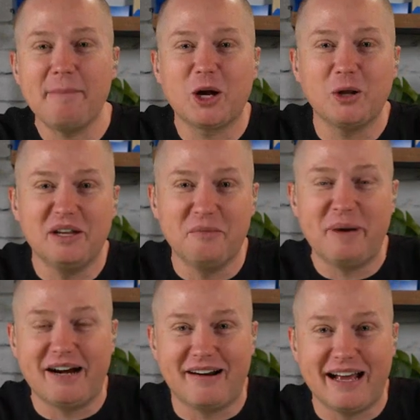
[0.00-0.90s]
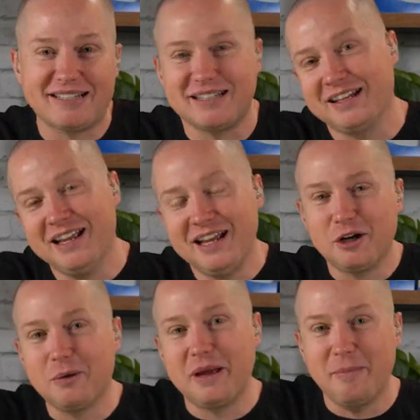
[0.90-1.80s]
I'm gonna go live in paradise and
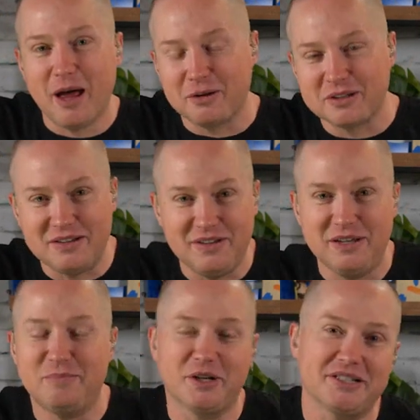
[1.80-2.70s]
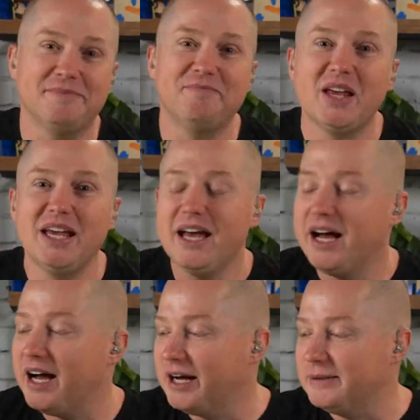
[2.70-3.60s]
go be a model TV person.
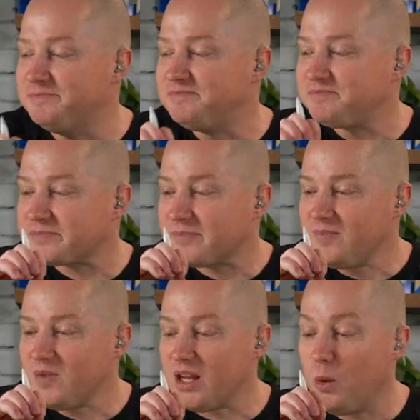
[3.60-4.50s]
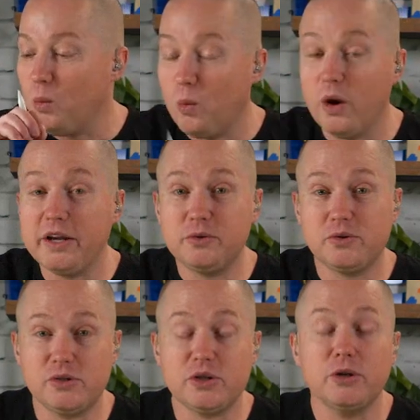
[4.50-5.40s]
Um, what you
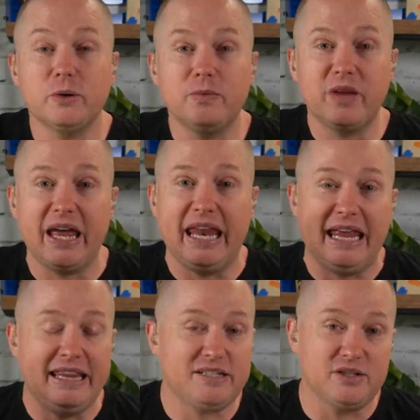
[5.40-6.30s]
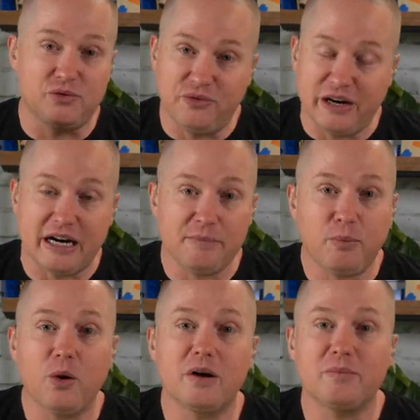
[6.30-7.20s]
should do, and, and, this is very
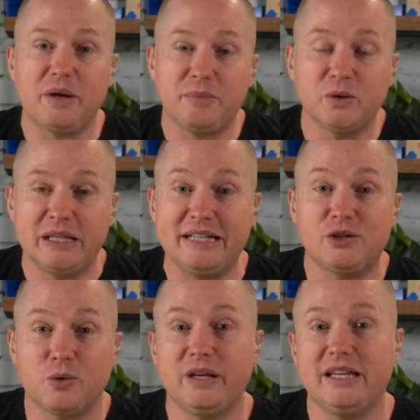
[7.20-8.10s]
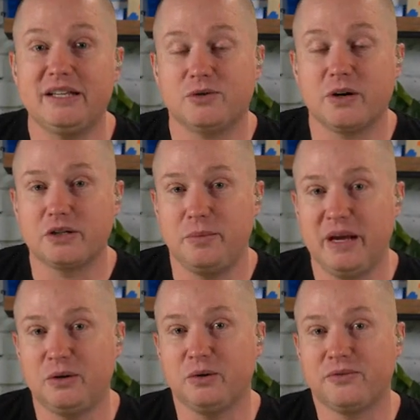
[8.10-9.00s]
important, people need to read the instruction
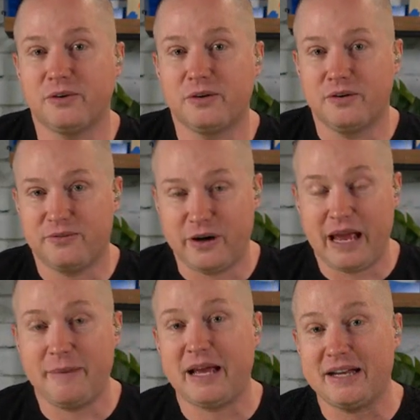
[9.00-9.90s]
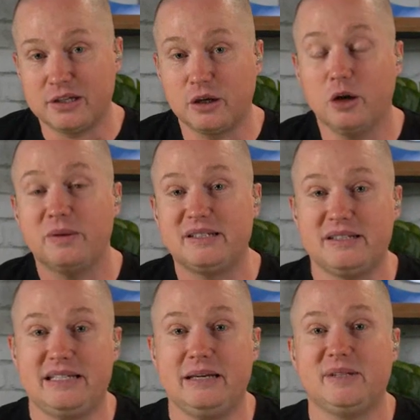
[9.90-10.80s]
manual for for AMCAS,
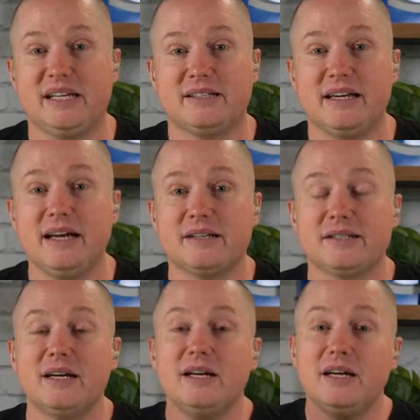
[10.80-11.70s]
AACOMAS, and TMDSAS.